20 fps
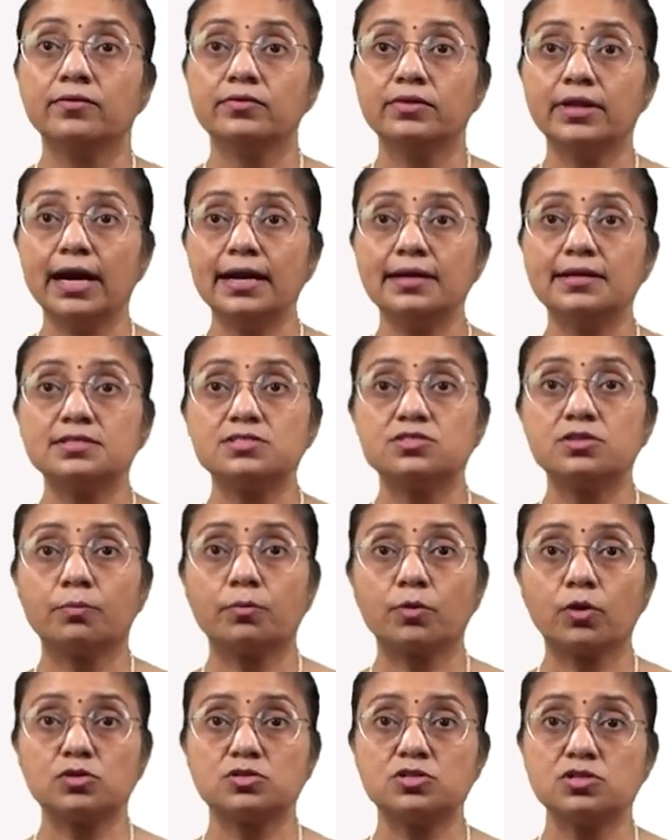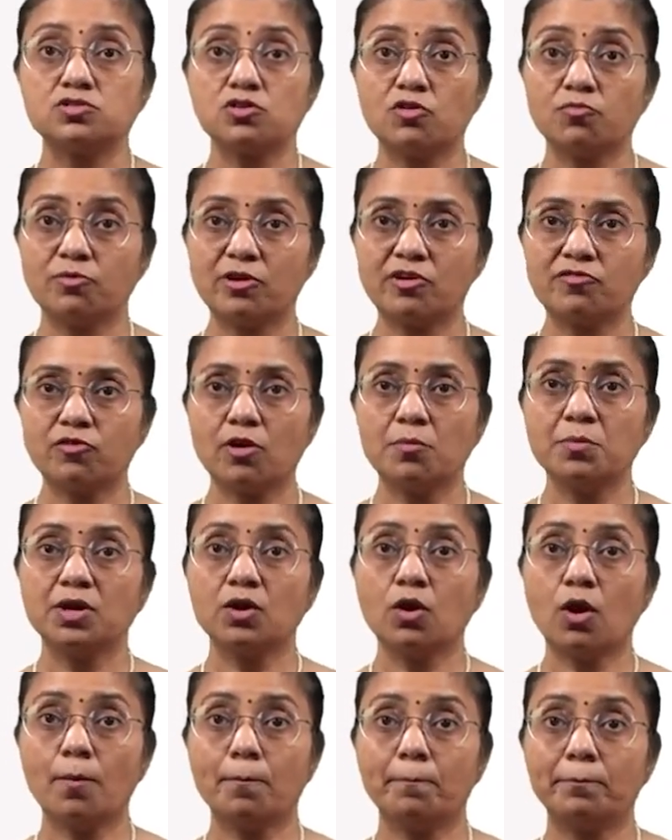that is the process of performing
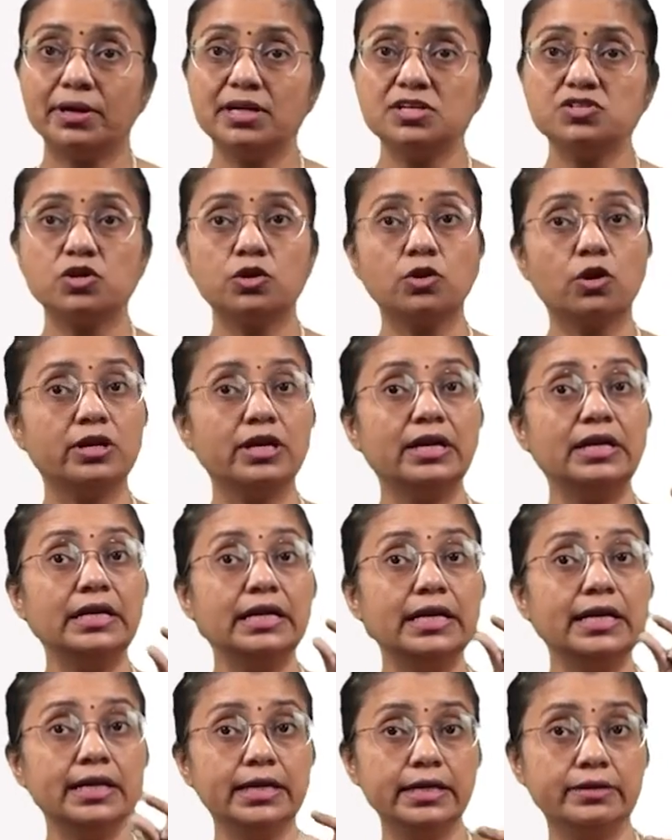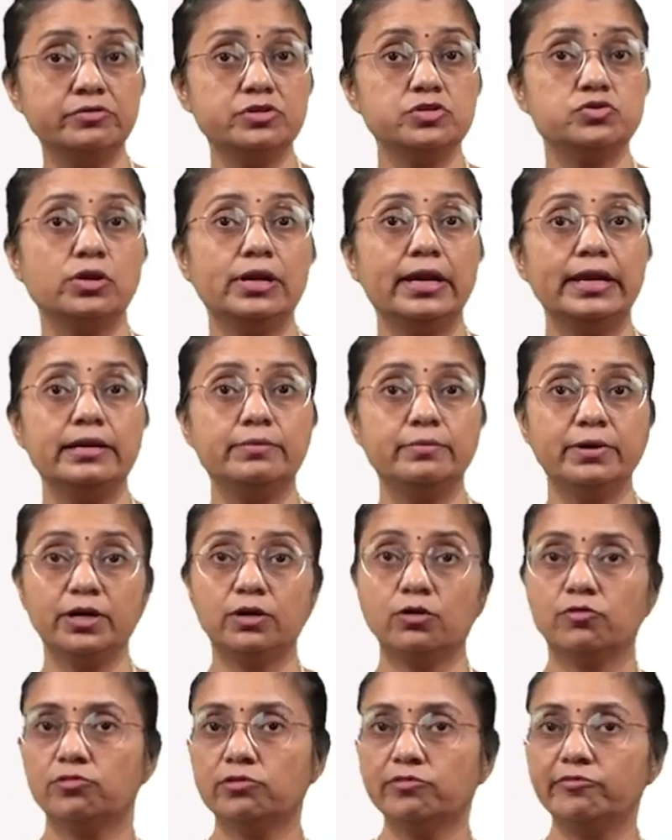operation on an individual element
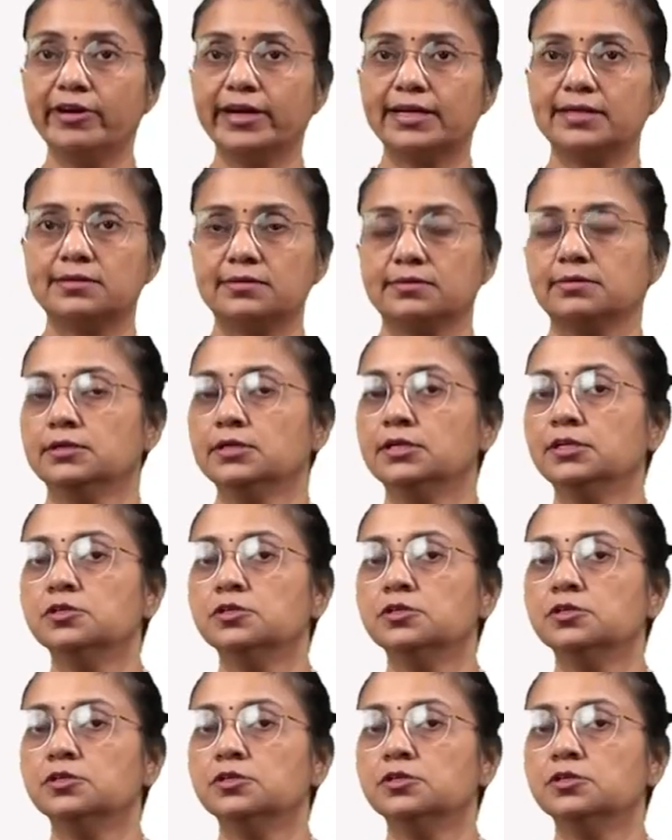of a vector.